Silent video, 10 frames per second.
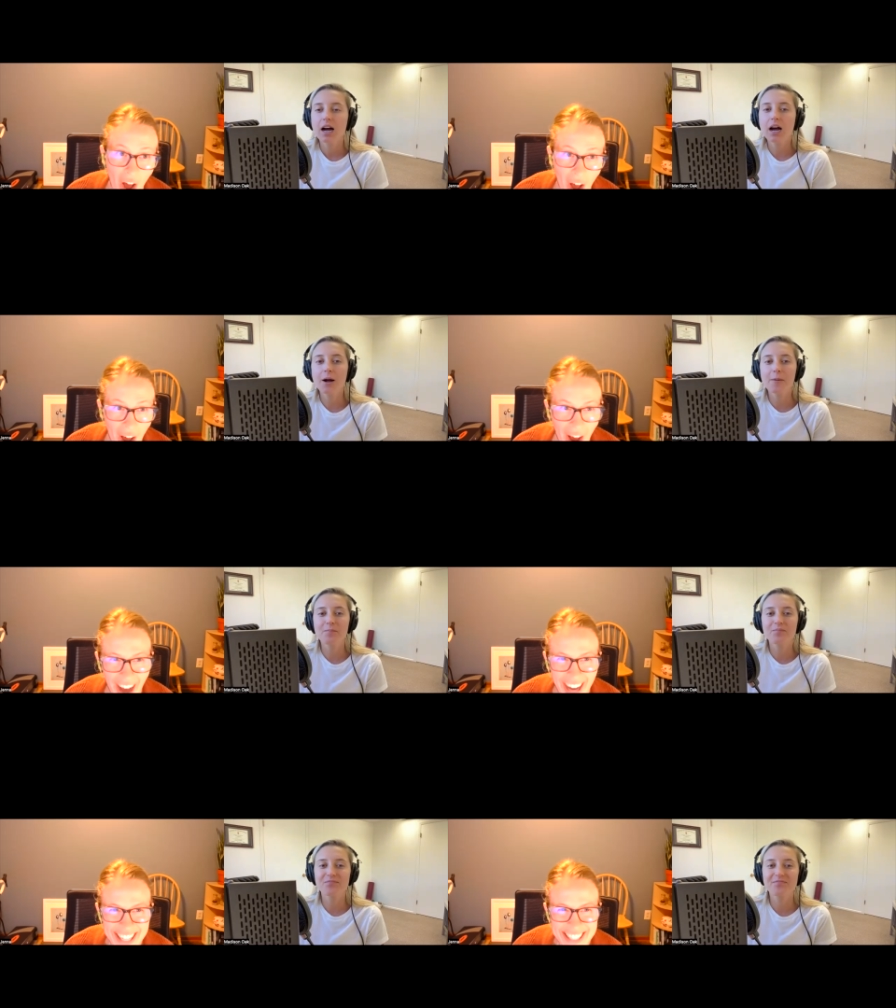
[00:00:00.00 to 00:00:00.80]

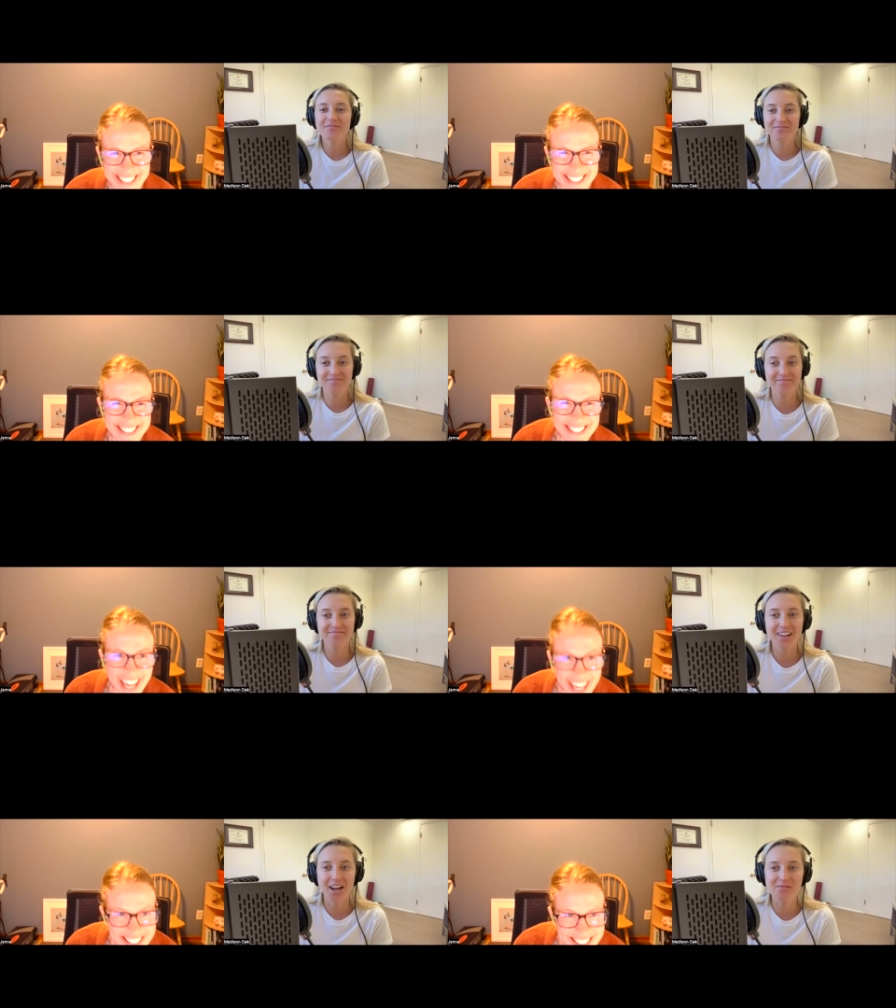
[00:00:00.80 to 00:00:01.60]
Um, mm-hmm.
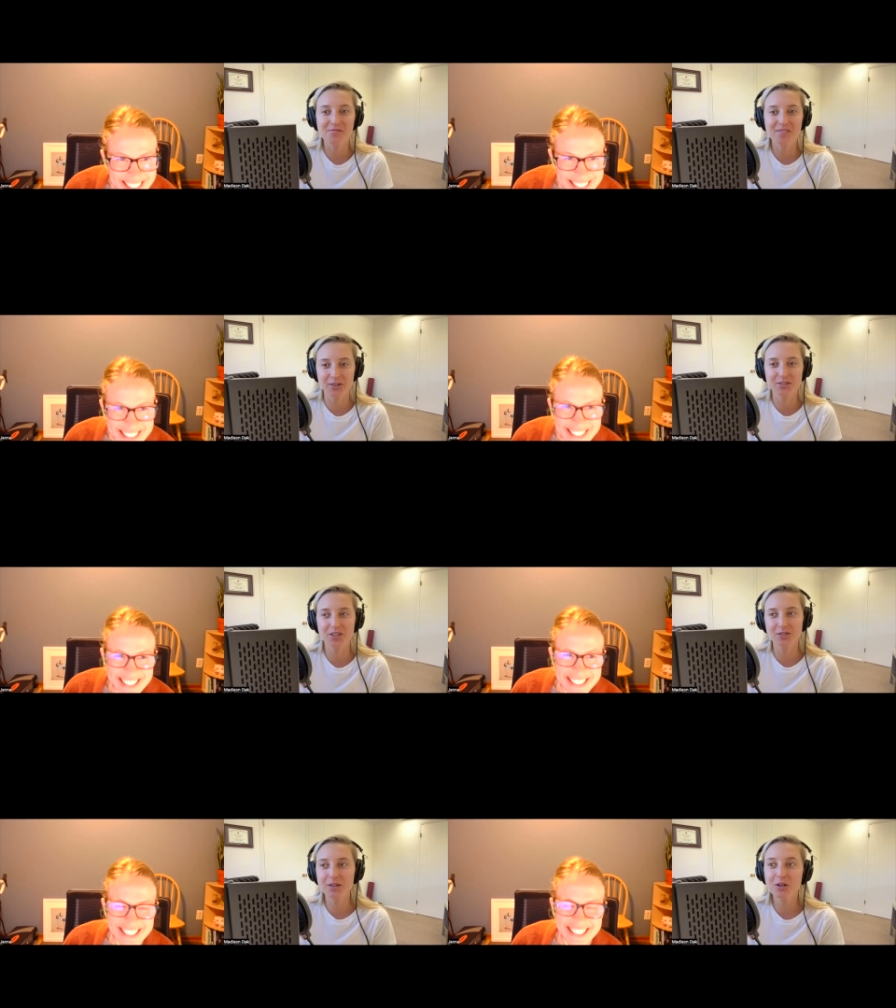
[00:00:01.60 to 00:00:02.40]
I'm, that was
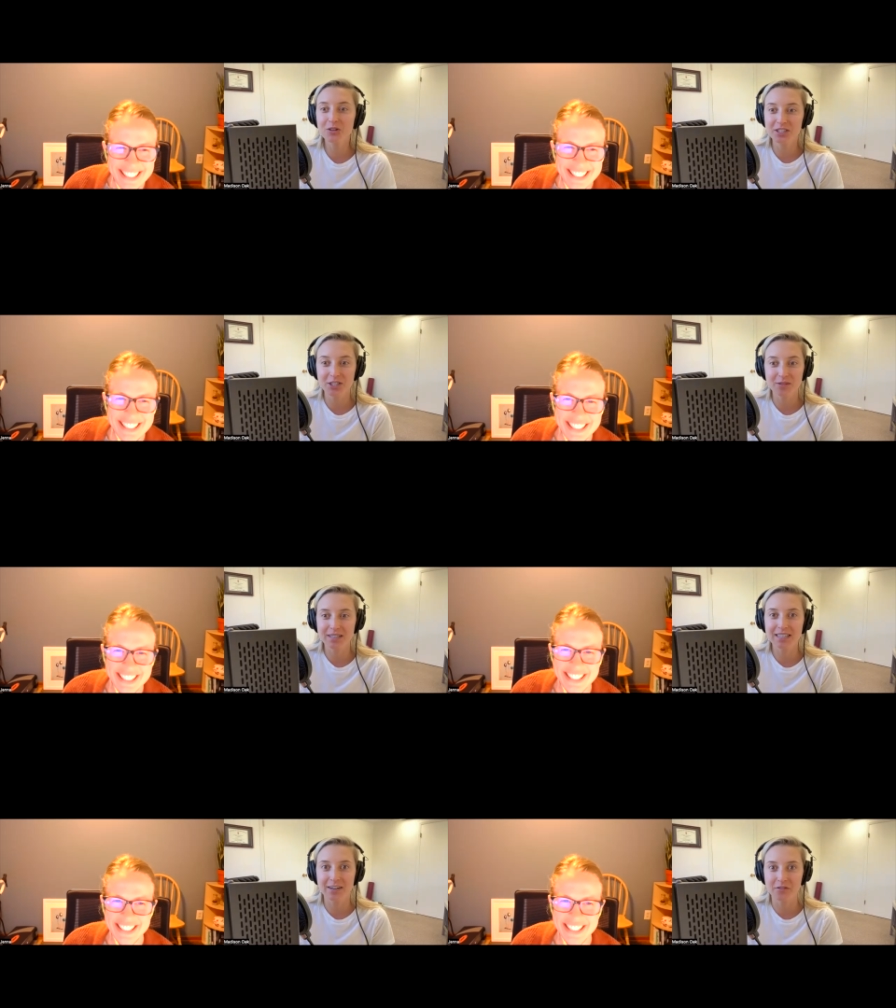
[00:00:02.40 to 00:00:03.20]
also my goal this year, but
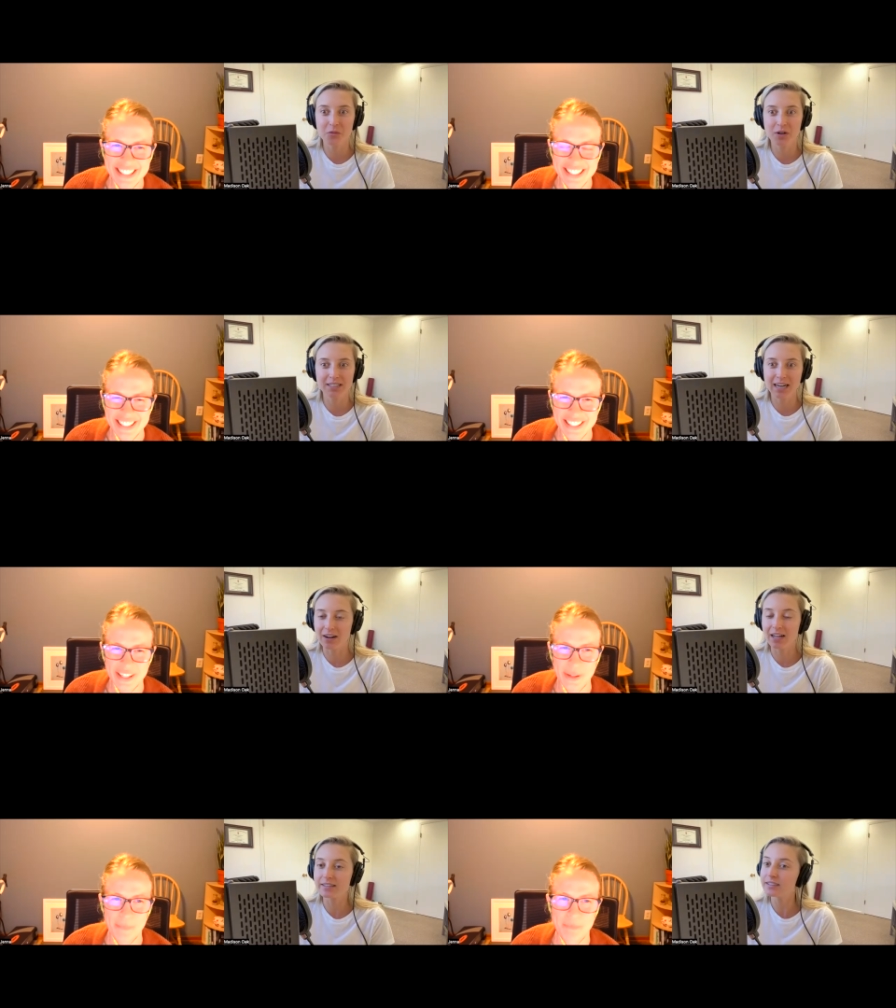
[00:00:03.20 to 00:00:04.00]
it never worked out.
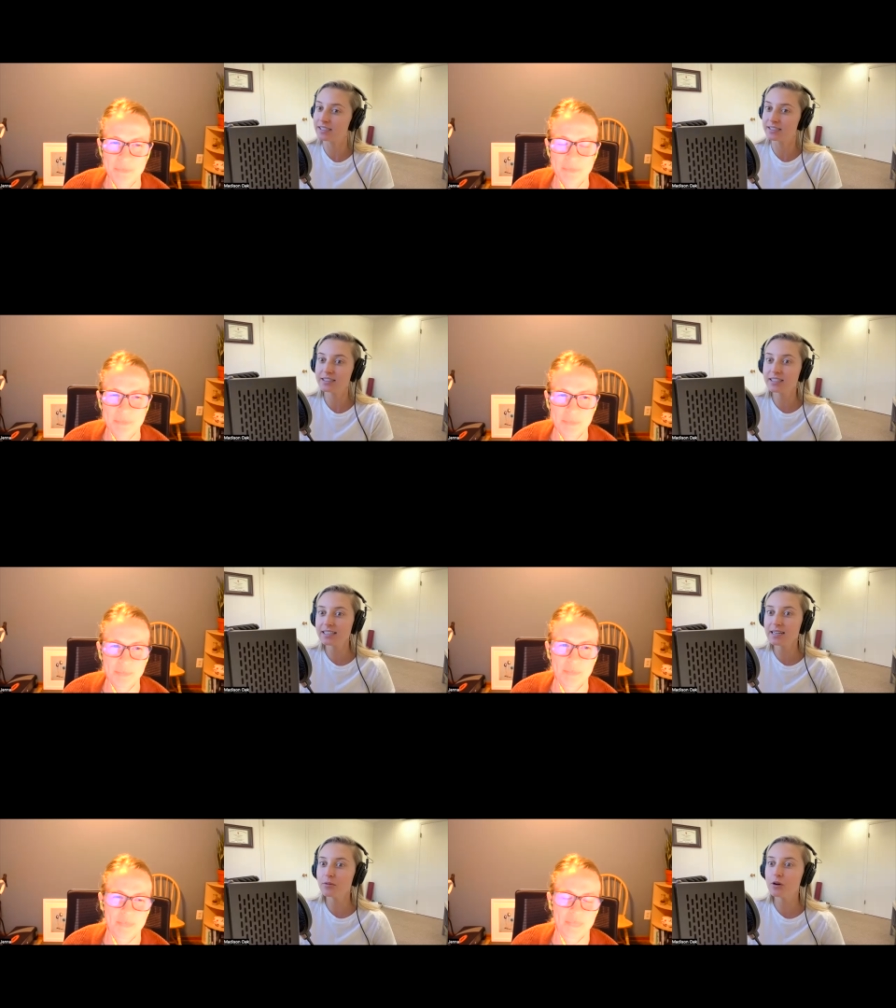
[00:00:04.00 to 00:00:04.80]
And this is an
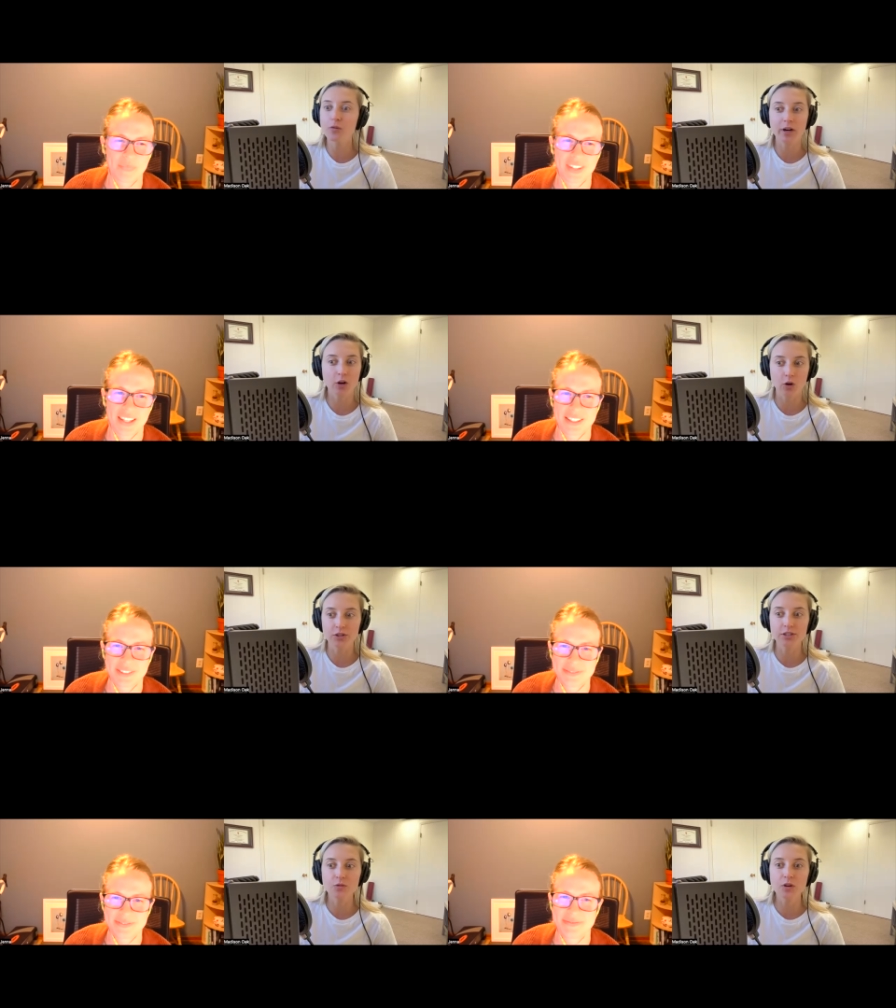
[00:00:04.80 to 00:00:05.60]
example of when a goal
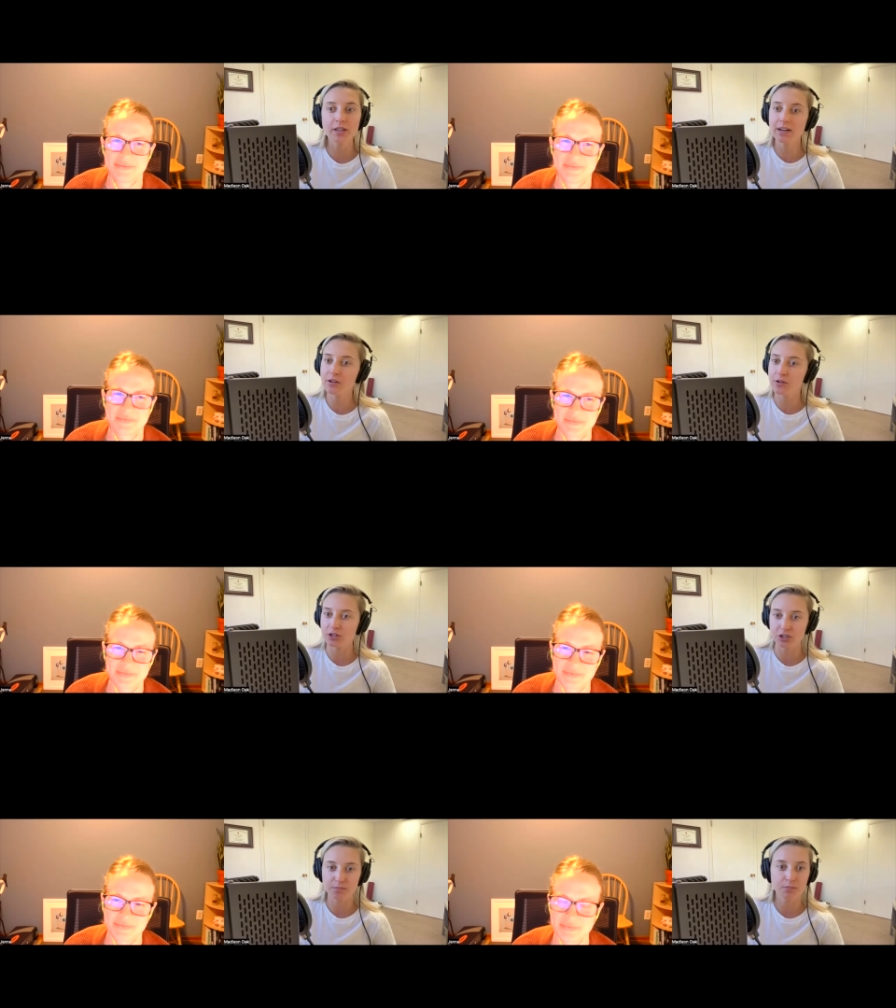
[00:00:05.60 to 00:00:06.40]
doesn't work out, you can
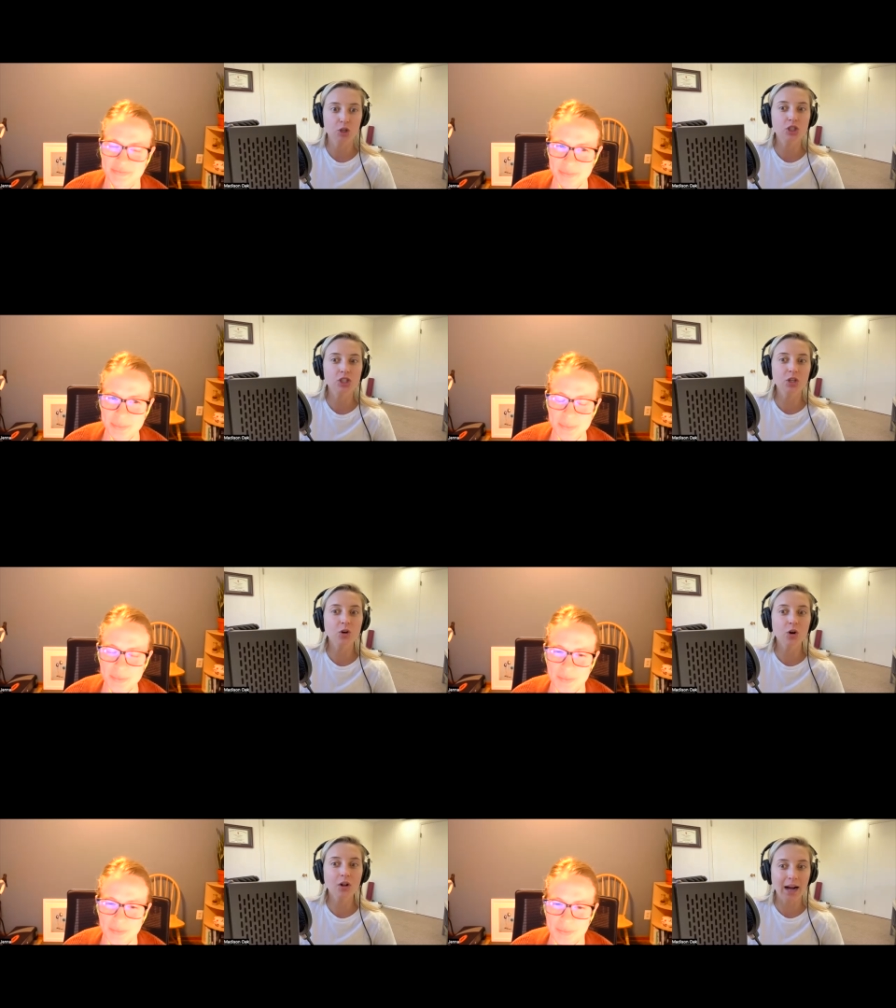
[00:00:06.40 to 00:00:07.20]
just push the
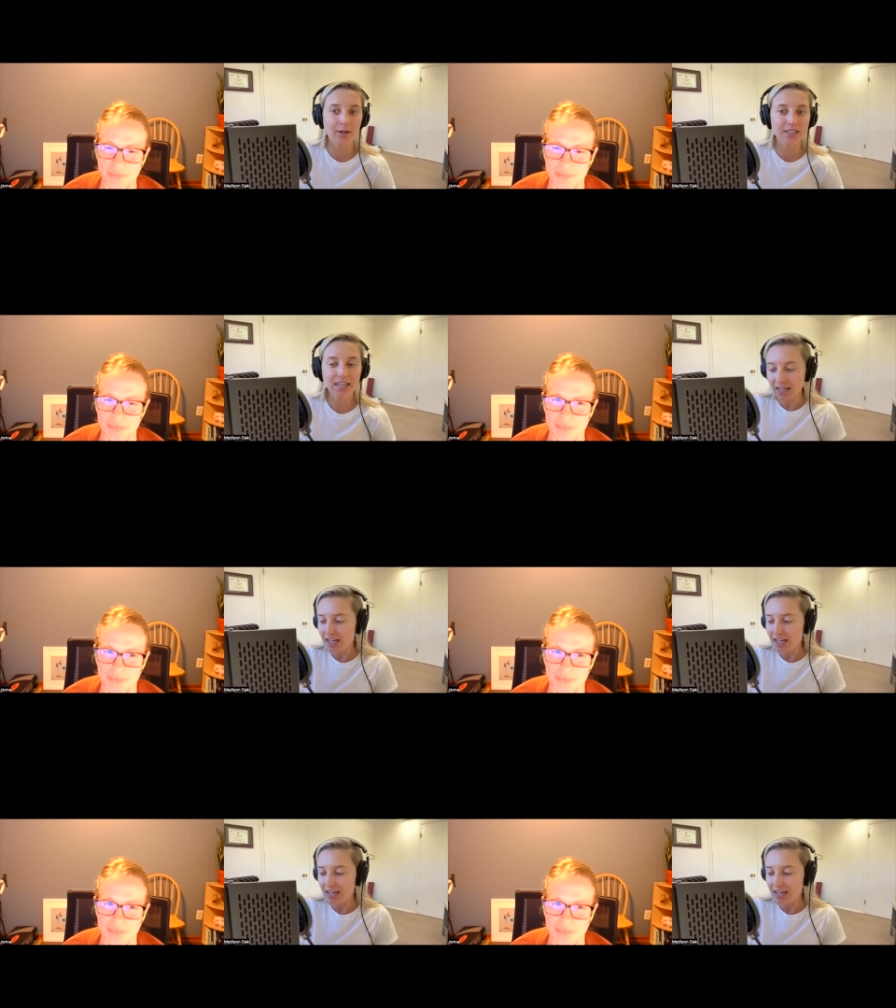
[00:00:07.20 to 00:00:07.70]
goal out.